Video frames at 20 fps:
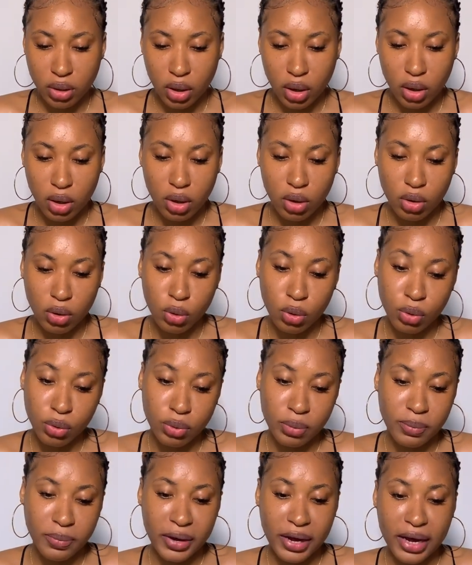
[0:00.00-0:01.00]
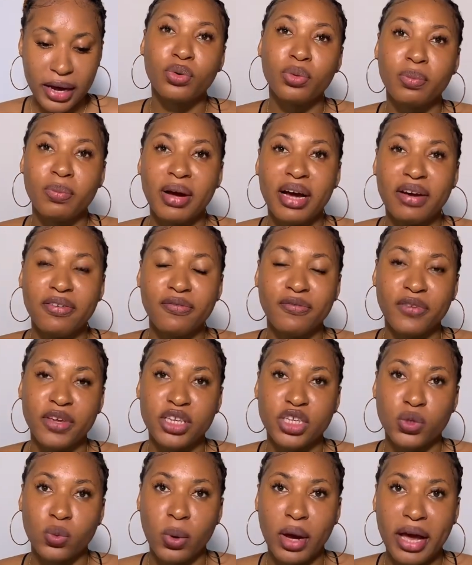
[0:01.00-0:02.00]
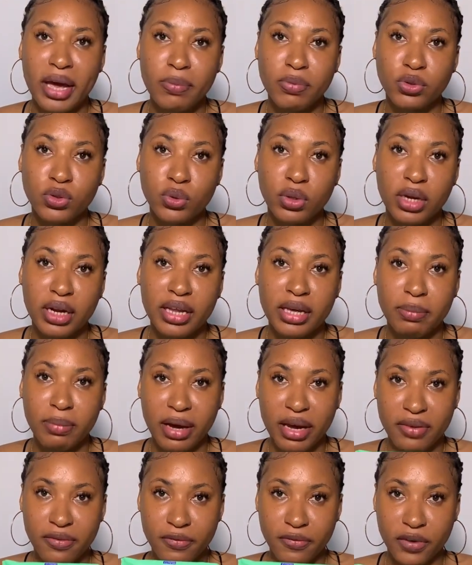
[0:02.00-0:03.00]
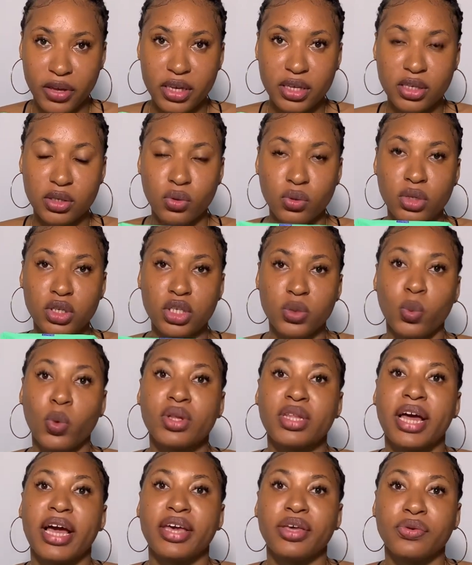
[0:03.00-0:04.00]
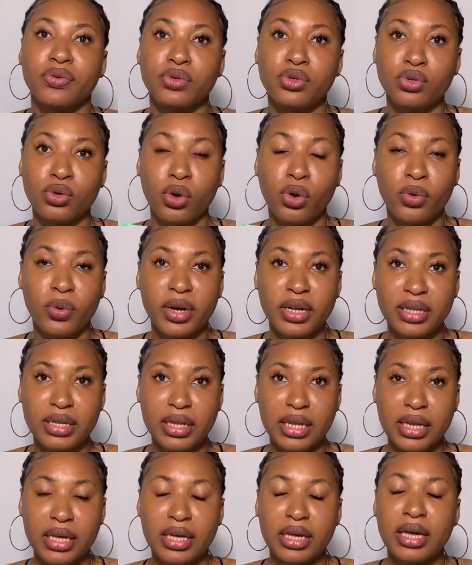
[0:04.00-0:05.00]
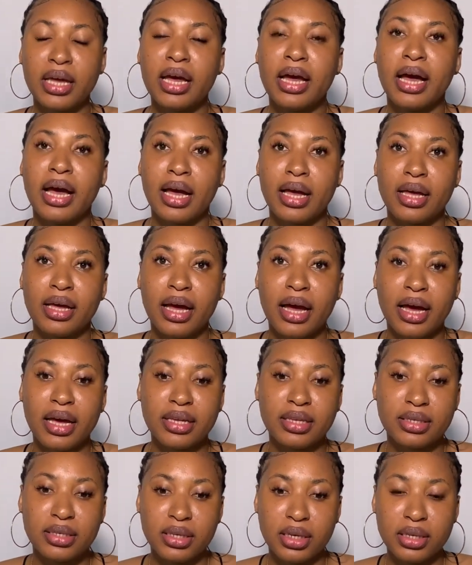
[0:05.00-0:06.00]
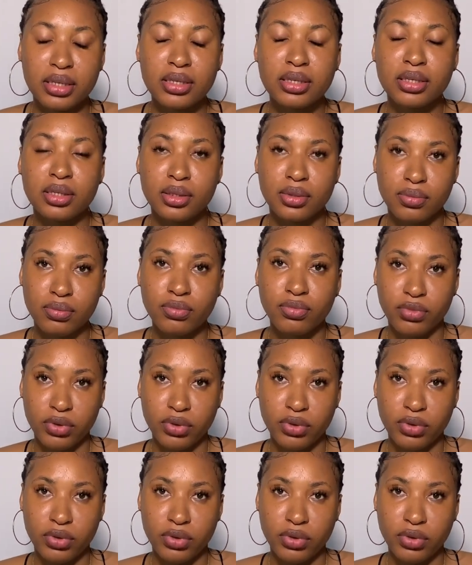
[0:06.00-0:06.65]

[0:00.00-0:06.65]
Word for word: uh, cucumber cucumber face wipe to clean my face so this is what i use currently and guys it's